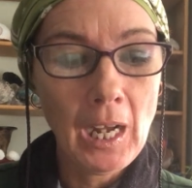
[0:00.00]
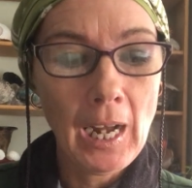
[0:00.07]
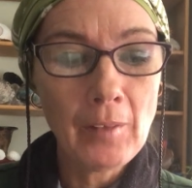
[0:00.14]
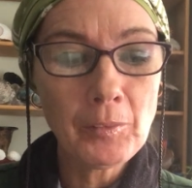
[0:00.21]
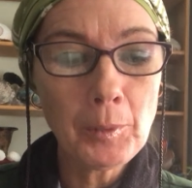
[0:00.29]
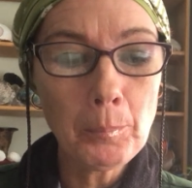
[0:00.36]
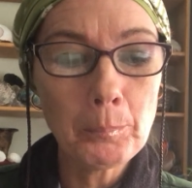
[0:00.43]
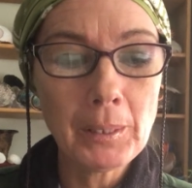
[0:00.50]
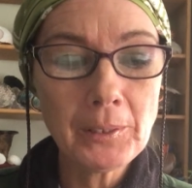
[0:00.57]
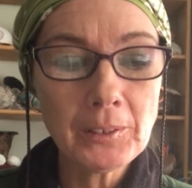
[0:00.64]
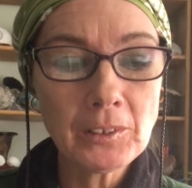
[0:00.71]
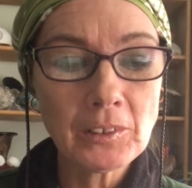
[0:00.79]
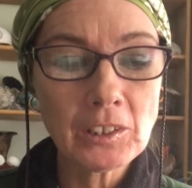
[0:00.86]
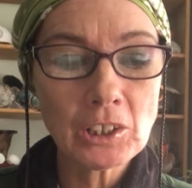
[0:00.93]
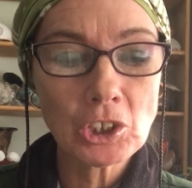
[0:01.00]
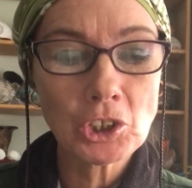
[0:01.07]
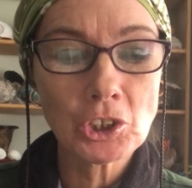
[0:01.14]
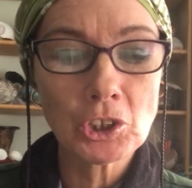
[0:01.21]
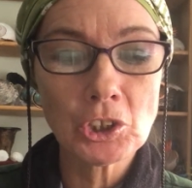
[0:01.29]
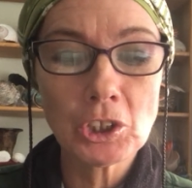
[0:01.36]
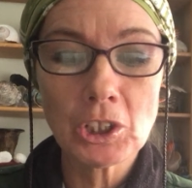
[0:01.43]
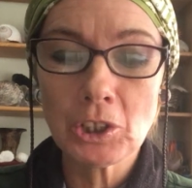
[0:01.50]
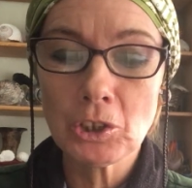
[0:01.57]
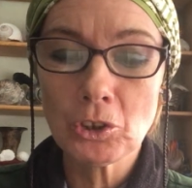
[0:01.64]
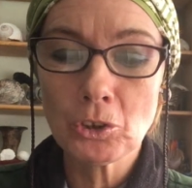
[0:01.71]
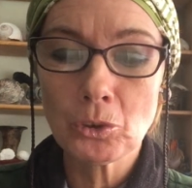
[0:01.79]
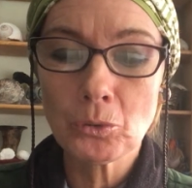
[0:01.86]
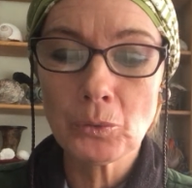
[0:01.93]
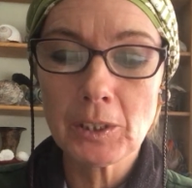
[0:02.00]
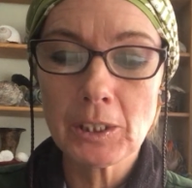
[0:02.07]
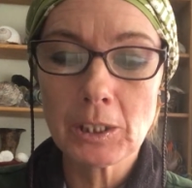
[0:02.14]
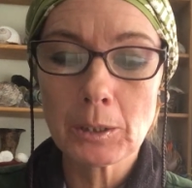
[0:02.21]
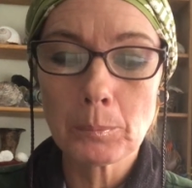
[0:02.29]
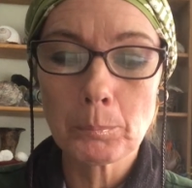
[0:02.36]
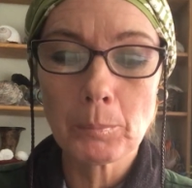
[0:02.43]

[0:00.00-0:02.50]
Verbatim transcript: and the benediction in Greek